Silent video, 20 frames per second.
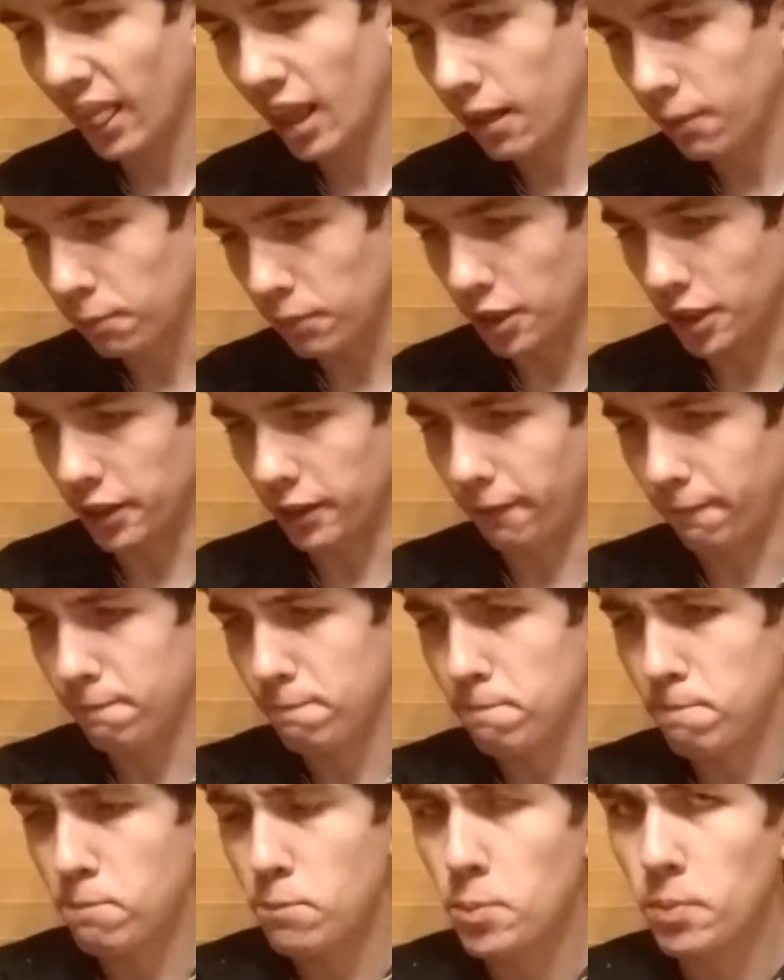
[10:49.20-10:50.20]
But
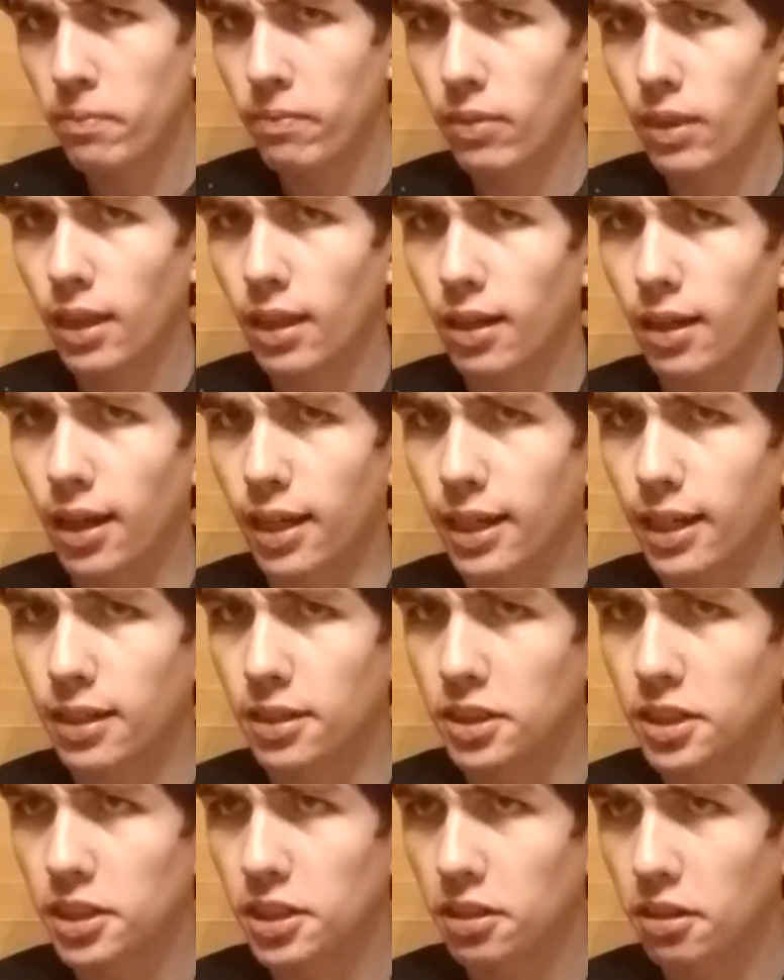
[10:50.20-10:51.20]
I got a
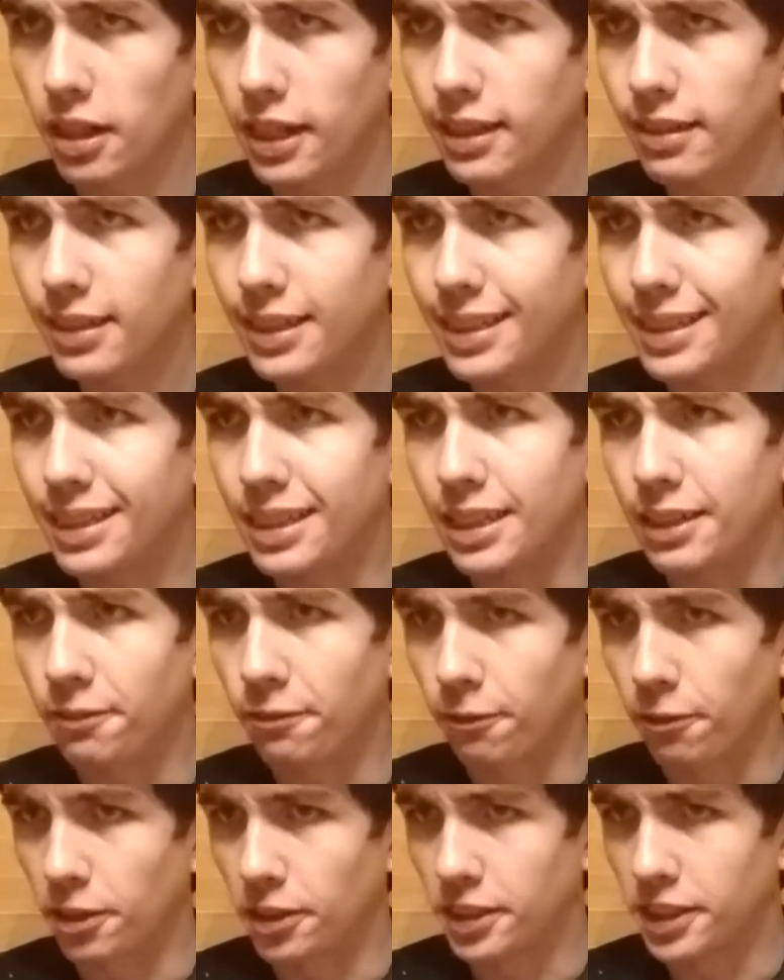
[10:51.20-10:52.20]
slightly
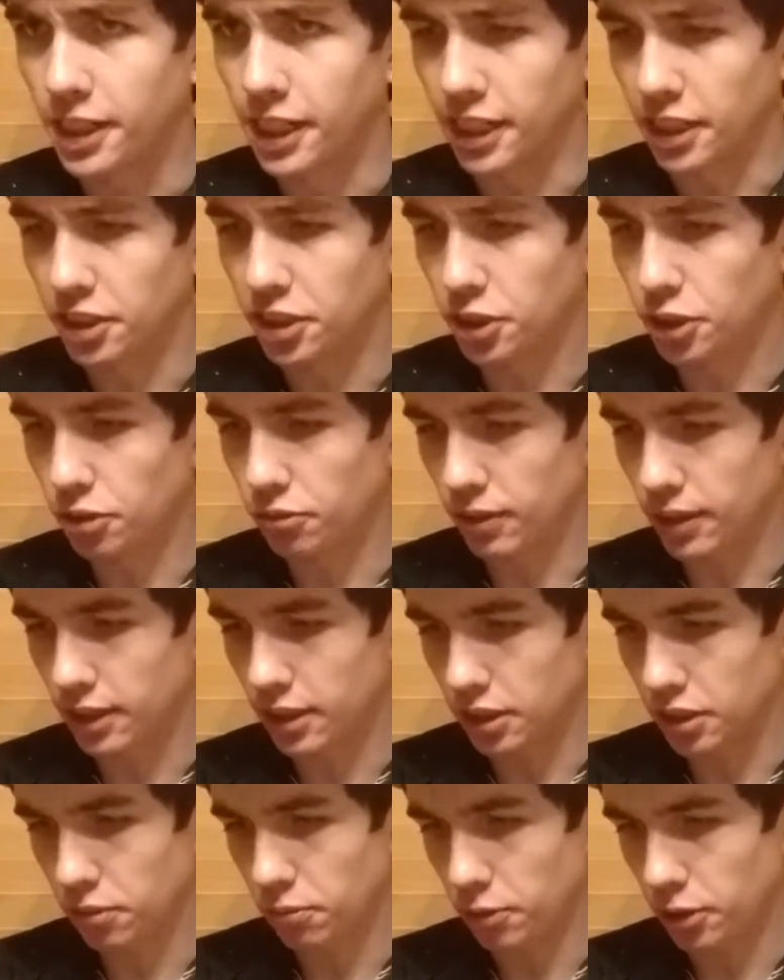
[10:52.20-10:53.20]
different texture with
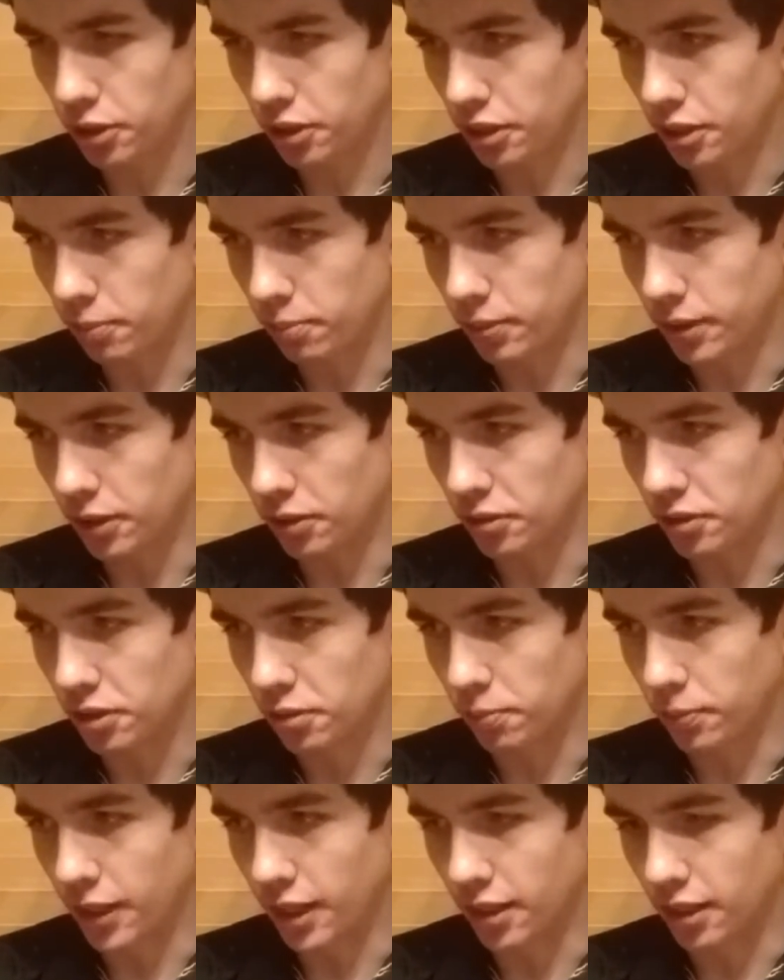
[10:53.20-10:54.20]
this one compared to the
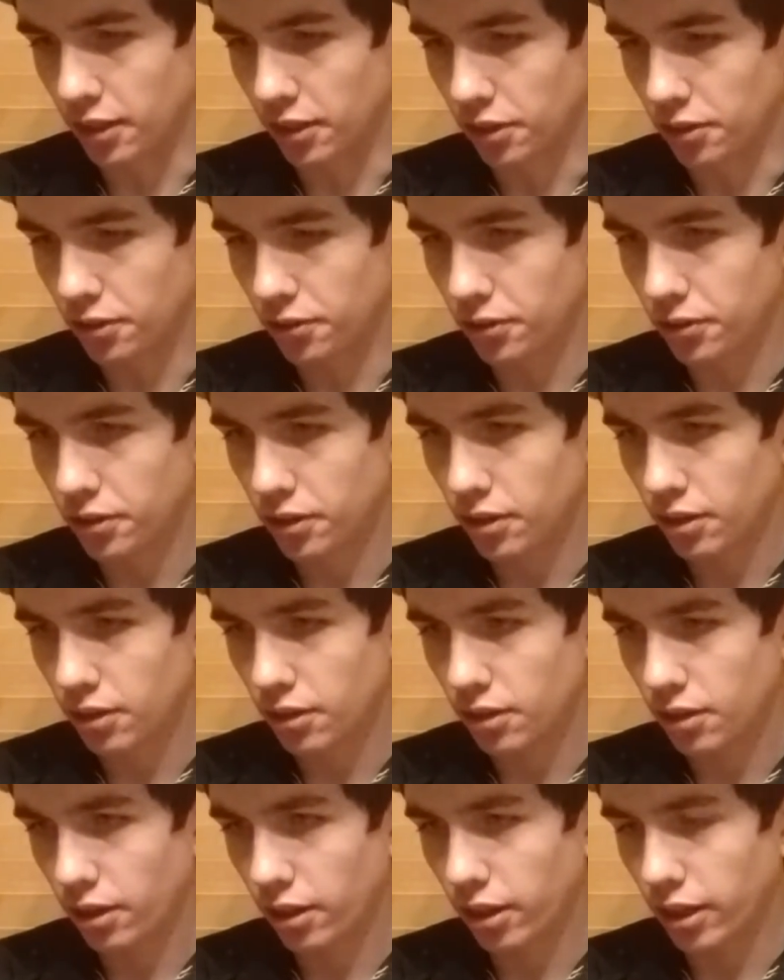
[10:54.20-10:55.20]
Baja Gold.
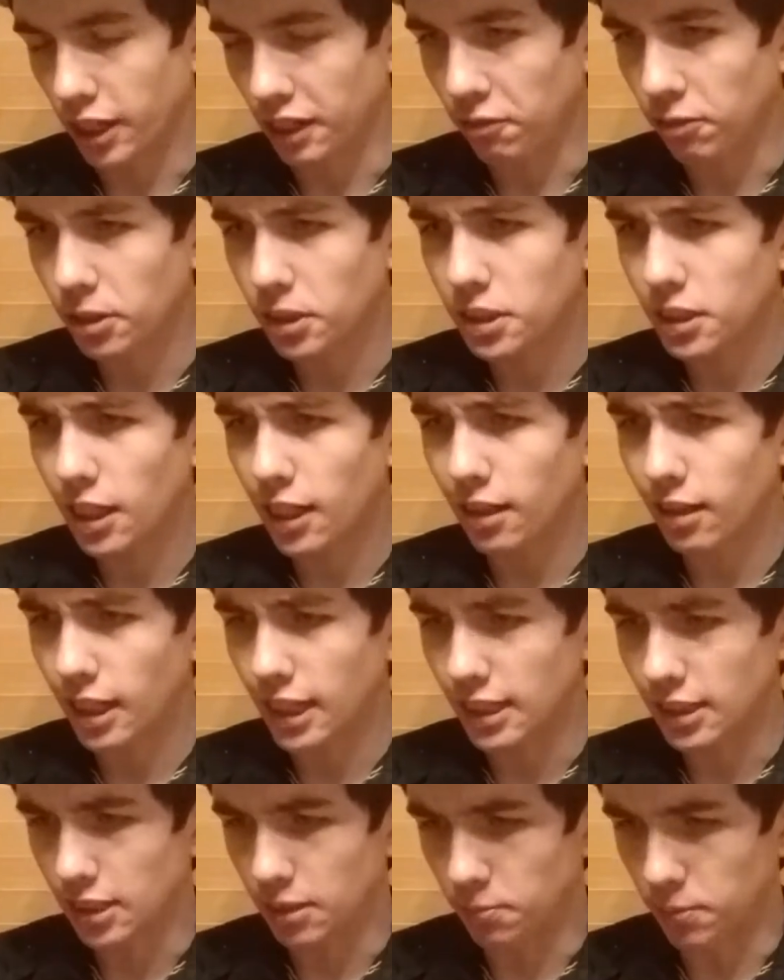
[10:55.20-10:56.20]
I wouldn't say I
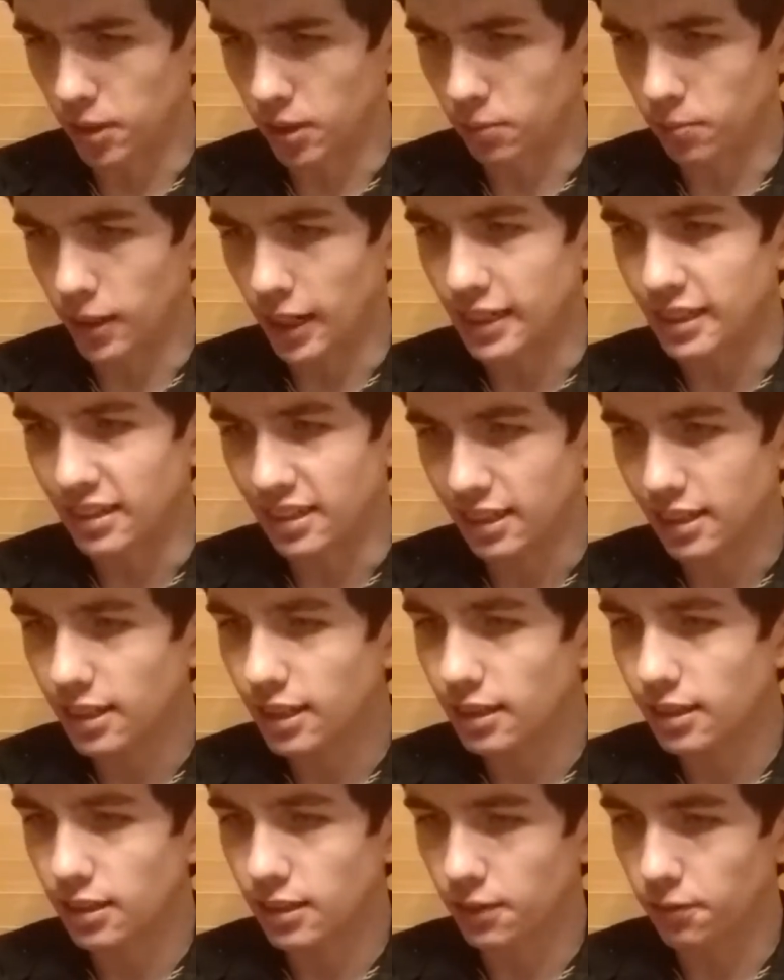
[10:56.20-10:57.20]
liked it better, but I did
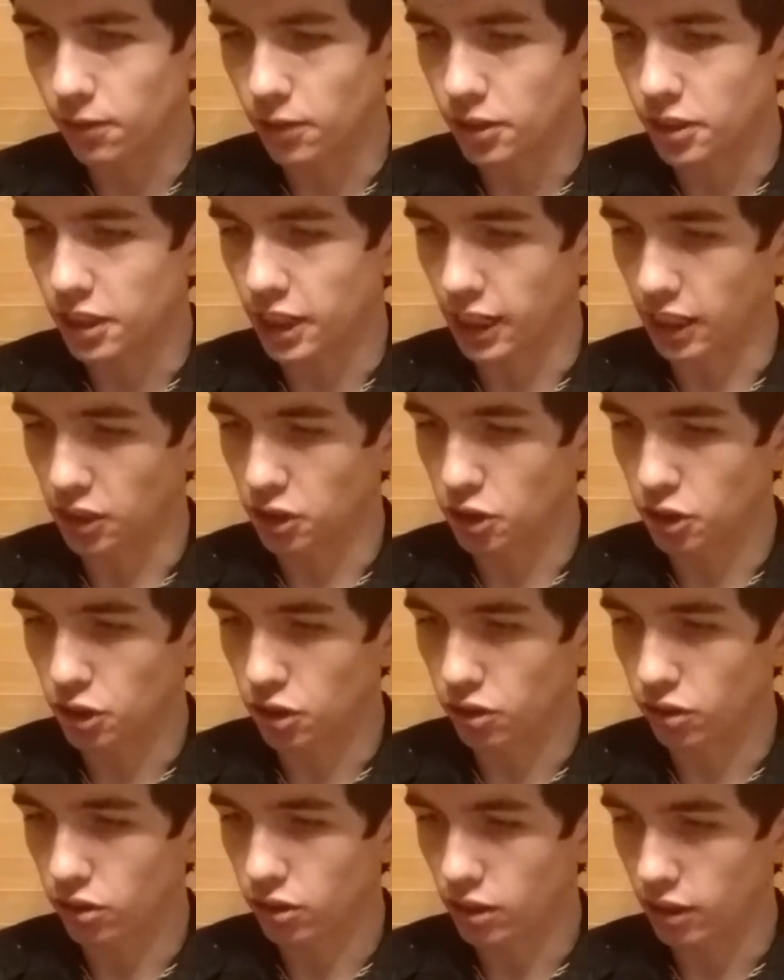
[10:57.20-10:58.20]
get a different
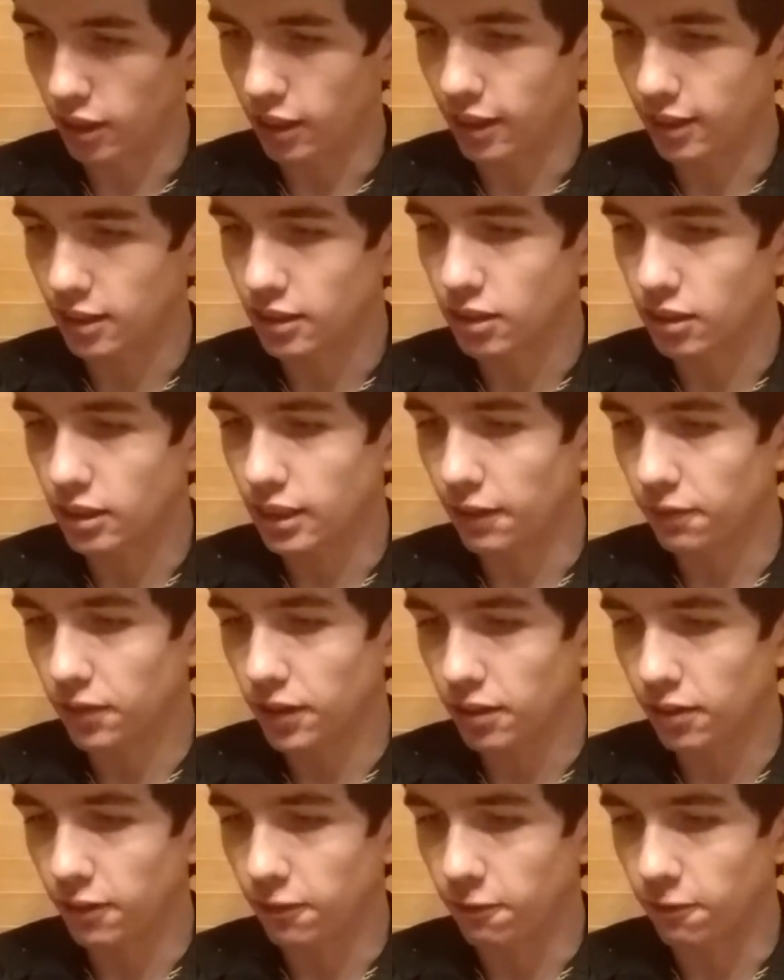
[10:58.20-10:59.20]
texture, and I could
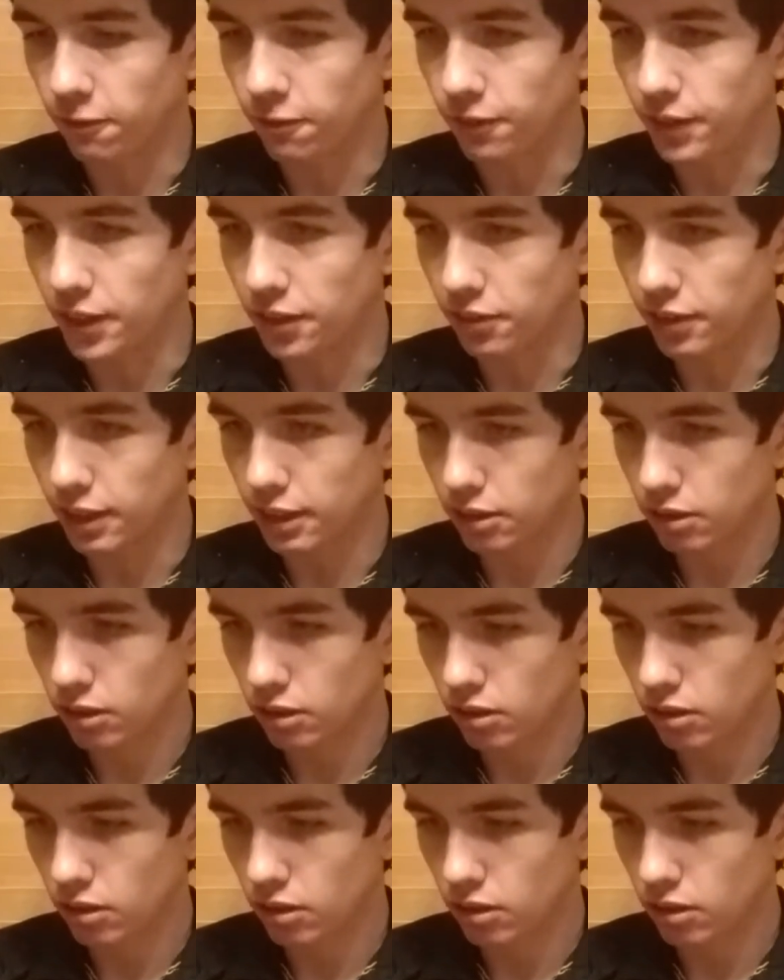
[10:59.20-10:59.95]
definitely feel it.